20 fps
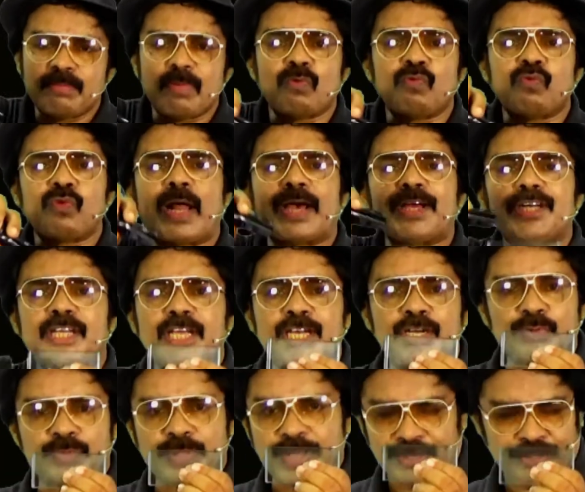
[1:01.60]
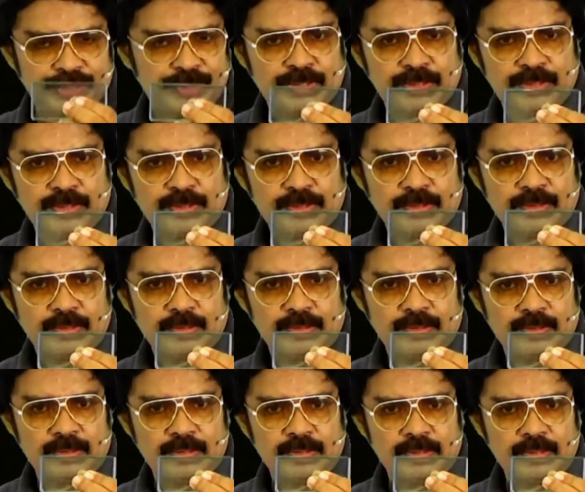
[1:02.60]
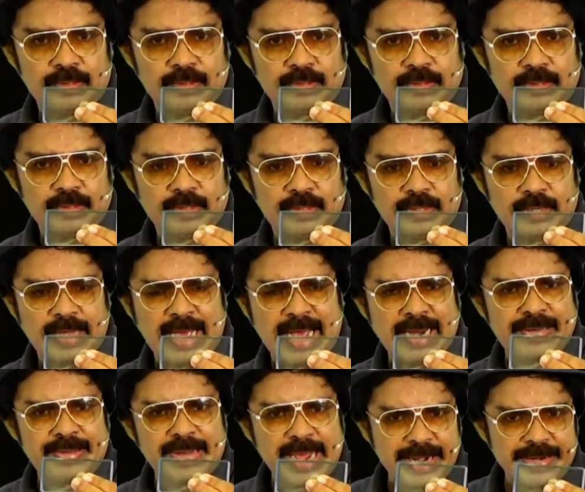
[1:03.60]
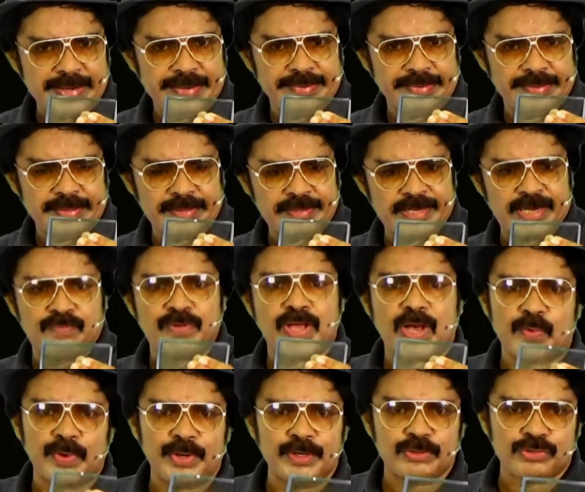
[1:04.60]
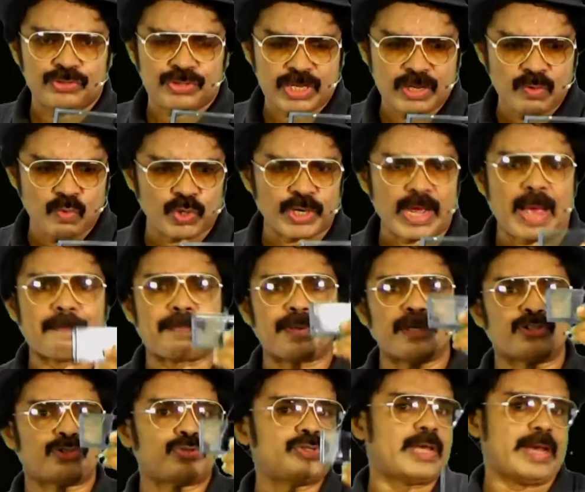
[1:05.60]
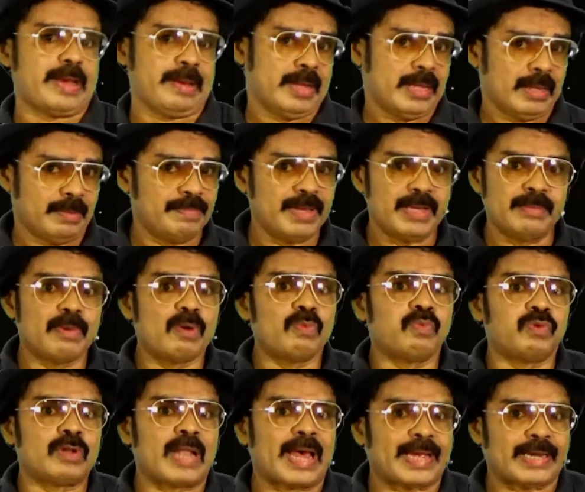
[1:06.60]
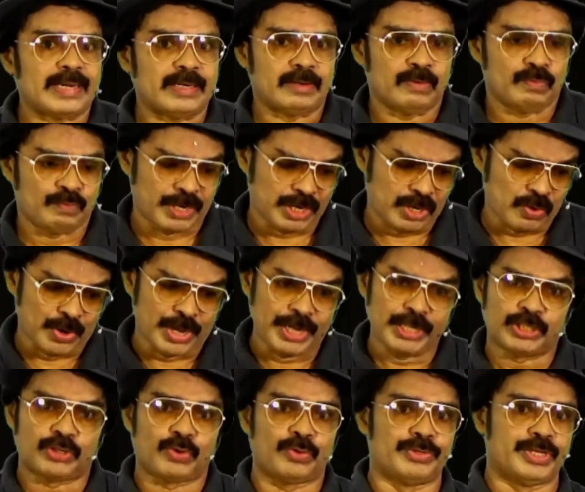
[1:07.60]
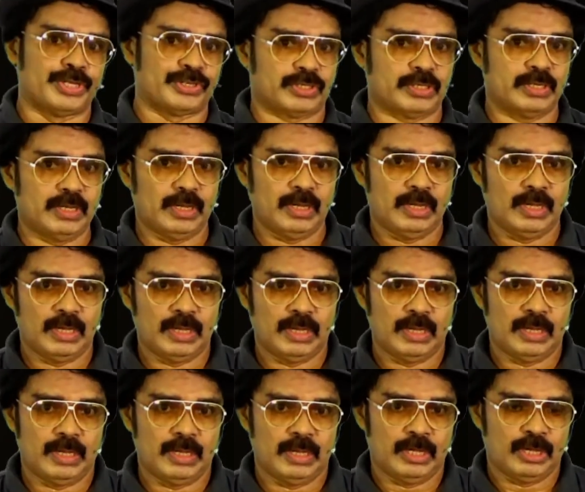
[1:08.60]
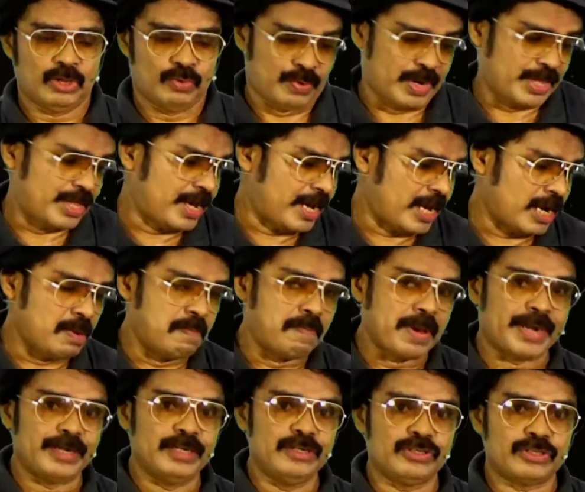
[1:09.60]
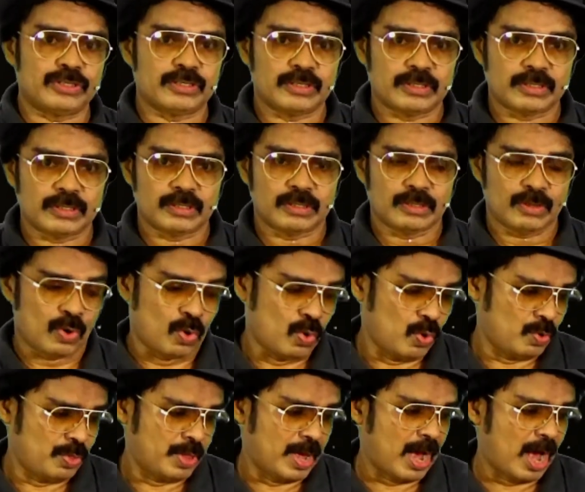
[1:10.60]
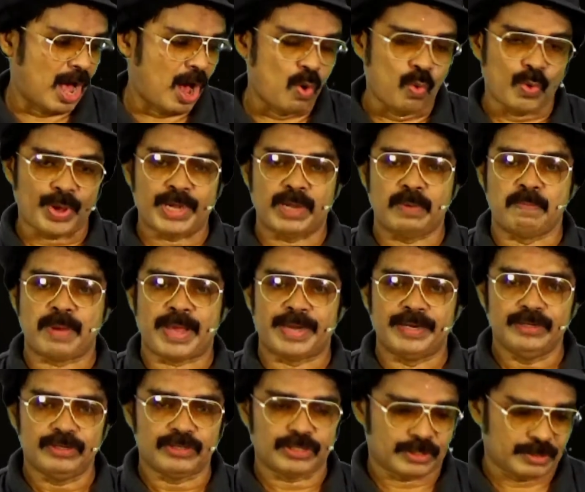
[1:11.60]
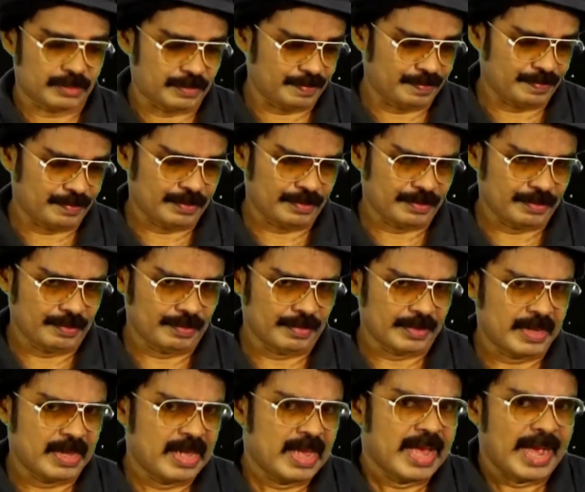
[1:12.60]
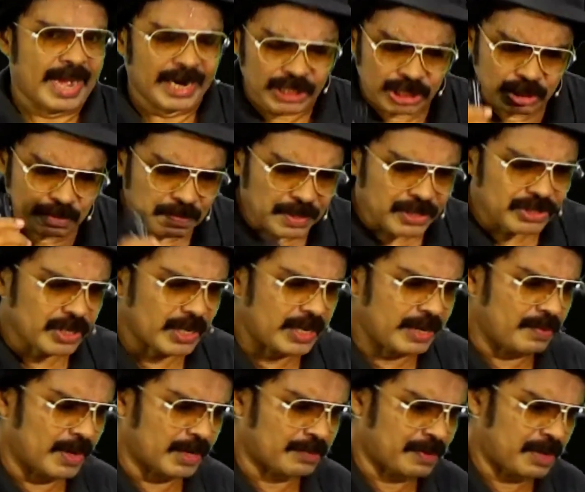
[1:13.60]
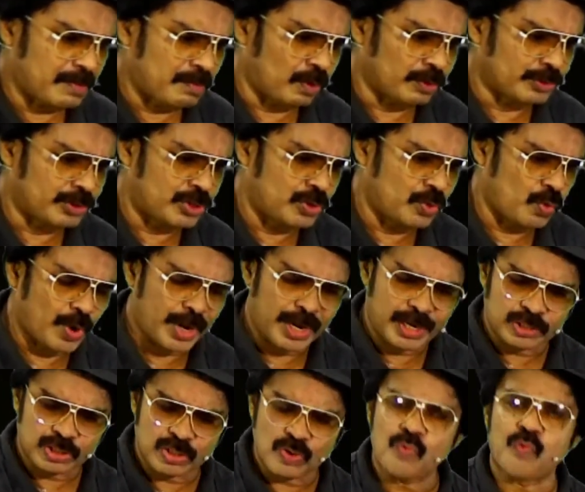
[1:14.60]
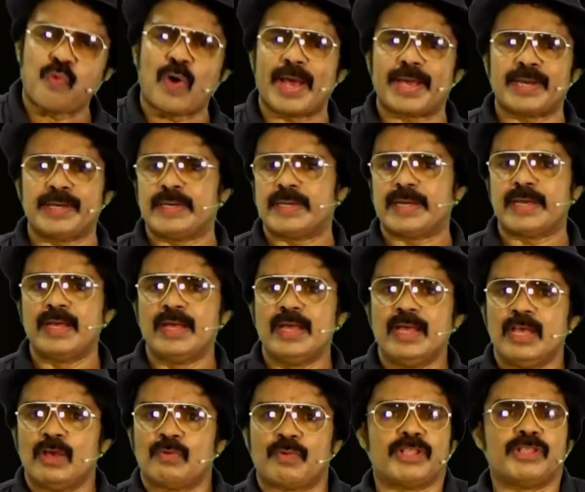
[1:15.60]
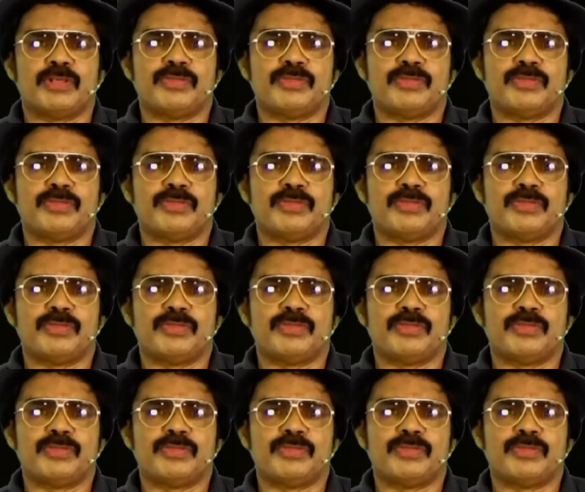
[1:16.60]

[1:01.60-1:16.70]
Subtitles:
of light into this. And then we are going to see what happens to that beam of light when going through this. Whether it bends or how it bends. And especially what we want to do is to find whether